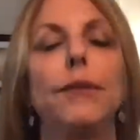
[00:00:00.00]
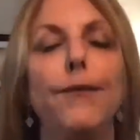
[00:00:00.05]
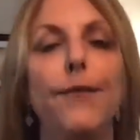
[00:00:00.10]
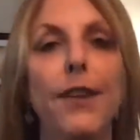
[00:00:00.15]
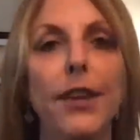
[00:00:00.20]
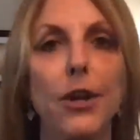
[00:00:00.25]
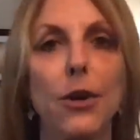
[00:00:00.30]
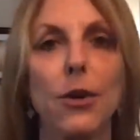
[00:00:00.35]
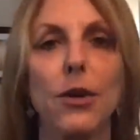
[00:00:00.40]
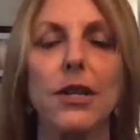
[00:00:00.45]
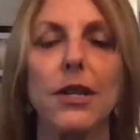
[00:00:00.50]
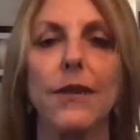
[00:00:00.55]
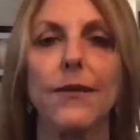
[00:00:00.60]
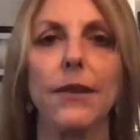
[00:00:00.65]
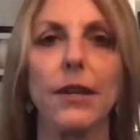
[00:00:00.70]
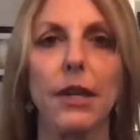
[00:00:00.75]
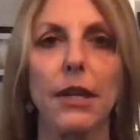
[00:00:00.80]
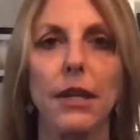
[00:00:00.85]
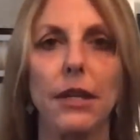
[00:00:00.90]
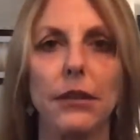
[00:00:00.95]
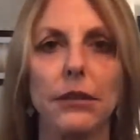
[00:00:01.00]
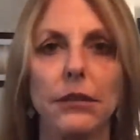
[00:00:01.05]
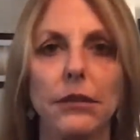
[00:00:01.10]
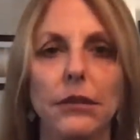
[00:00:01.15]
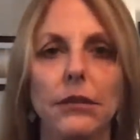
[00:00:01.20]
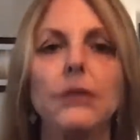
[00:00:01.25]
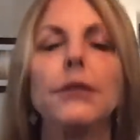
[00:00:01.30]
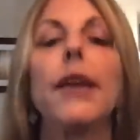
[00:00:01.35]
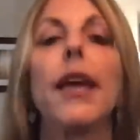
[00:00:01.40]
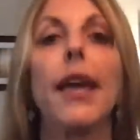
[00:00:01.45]
figuratively
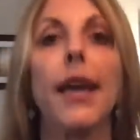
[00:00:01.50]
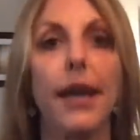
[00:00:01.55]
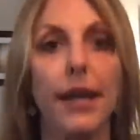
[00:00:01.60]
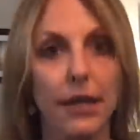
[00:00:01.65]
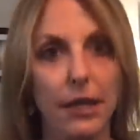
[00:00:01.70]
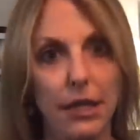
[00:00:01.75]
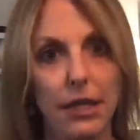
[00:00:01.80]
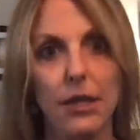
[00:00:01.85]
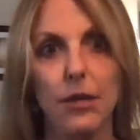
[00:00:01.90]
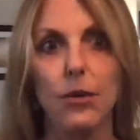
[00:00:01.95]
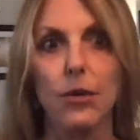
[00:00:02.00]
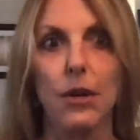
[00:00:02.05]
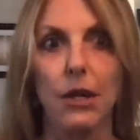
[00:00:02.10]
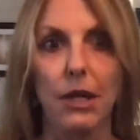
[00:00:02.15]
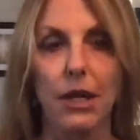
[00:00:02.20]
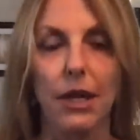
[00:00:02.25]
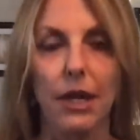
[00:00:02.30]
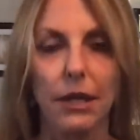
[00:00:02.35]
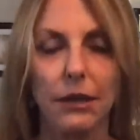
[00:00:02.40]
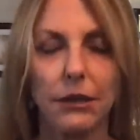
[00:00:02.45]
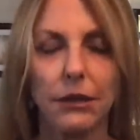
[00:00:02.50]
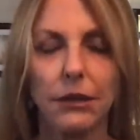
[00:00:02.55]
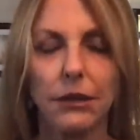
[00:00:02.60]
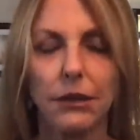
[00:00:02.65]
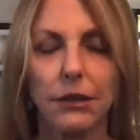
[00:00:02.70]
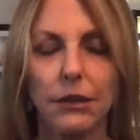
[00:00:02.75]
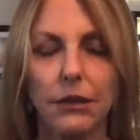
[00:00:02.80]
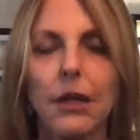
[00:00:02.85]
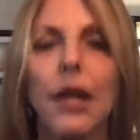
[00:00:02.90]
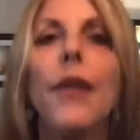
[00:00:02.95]
and literally.
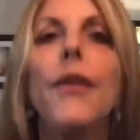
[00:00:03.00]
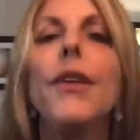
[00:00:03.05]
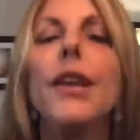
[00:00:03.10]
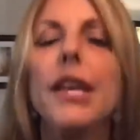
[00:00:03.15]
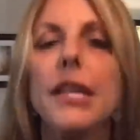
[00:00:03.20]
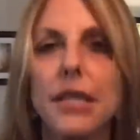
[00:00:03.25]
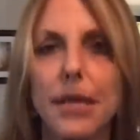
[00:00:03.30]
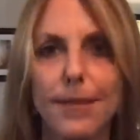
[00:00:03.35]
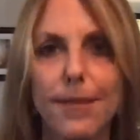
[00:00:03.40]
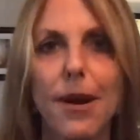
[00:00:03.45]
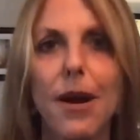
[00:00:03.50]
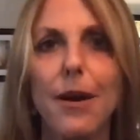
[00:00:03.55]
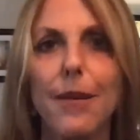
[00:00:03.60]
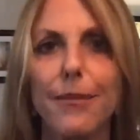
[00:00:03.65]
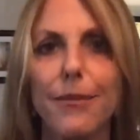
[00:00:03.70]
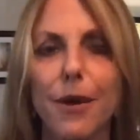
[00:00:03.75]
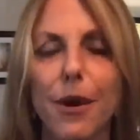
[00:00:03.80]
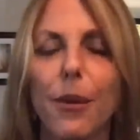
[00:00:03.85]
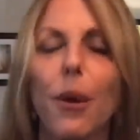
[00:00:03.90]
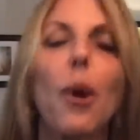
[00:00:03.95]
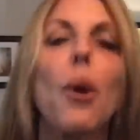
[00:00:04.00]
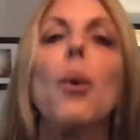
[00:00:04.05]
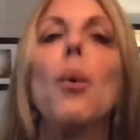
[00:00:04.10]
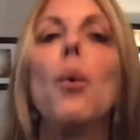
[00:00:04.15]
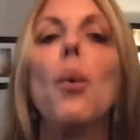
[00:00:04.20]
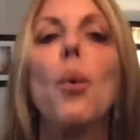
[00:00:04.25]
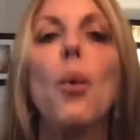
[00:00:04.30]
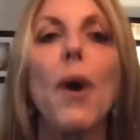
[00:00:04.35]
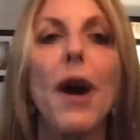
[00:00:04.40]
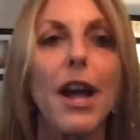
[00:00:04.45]
He's a bomb thrower.
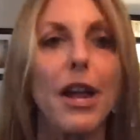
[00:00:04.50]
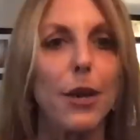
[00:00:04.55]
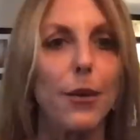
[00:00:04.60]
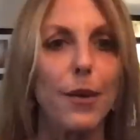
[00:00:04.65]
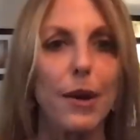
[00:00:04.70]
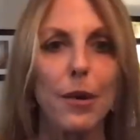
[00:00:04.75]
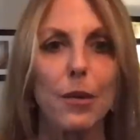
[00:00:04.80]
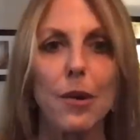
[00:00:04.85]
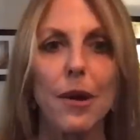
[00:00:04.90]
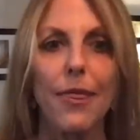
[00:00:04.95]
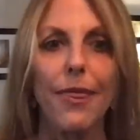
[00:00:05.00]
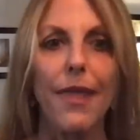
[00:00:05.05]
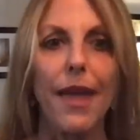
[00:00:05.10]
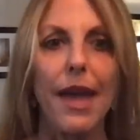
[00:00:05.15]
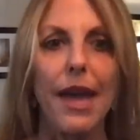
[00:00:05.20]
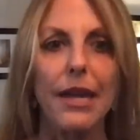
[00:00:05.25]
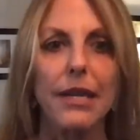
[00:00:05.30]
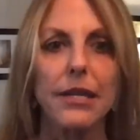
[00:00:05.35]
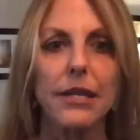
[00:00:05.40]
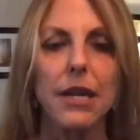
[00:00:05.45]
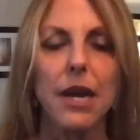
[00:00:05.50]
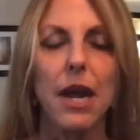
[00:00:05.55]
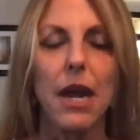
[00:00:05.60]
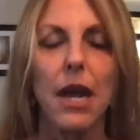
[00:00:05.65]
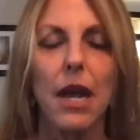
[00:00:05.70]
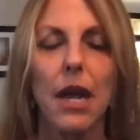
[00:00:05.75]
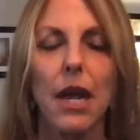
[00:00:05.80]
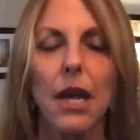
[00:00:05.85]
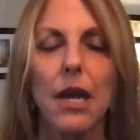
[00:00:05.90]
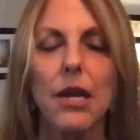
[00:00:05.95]
Why do we want that?
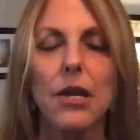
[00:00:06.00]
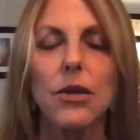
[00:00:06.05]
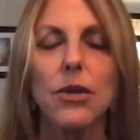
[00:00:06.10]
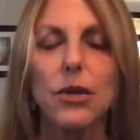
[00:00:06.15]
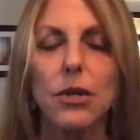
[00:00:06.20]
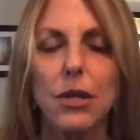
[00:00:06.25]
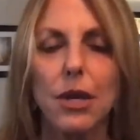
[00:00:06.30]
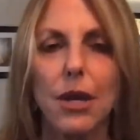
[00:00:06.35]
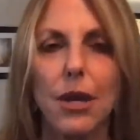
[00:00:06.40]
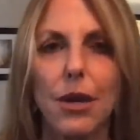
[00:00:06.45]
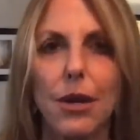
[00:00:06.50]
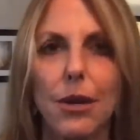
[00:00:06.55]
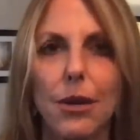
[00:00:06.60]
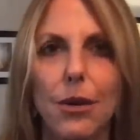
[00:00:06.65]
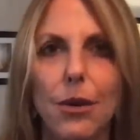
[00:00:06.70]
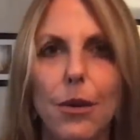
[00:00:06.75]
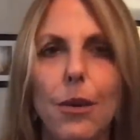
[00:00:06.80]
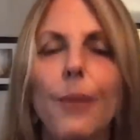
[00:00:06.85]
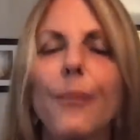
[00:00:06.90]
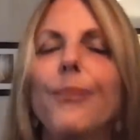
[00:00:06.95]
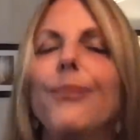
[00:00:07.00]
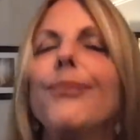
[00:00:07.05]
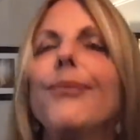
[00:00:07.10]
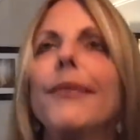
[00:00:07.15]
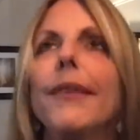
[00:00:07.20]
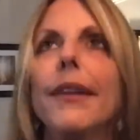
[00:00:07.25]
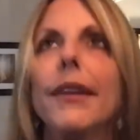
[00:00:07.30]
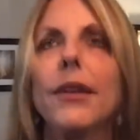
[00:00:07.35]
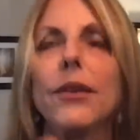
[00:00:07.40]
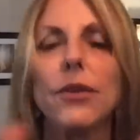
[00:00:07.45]
So,
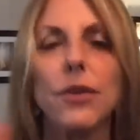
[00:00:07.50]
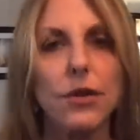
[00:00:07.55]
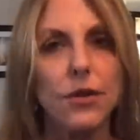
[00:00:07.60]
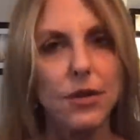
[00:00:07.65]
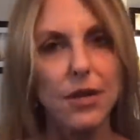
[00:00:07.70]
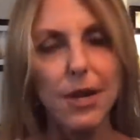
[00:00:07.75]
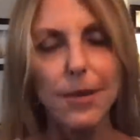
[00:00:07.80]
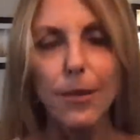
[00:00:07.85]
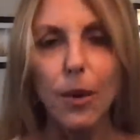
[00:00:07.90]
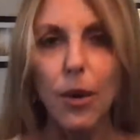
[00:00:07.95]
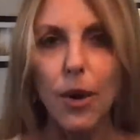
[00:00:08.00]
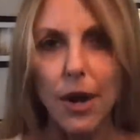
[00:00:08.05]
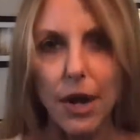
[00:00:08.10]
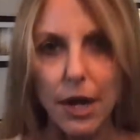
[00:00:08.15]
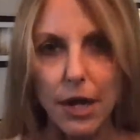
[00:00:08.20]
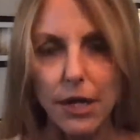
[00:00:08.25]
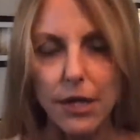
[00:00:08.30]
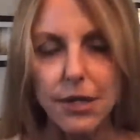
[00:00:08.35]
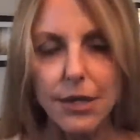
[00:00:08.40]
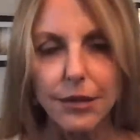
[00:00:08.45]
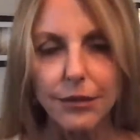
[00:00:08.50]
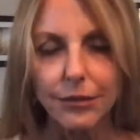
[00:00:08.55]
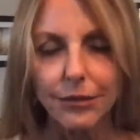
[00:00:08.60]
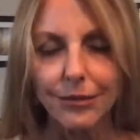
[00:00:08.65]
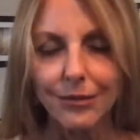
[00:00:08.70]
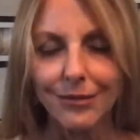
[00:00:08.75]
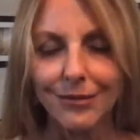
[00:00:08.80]
to summarize,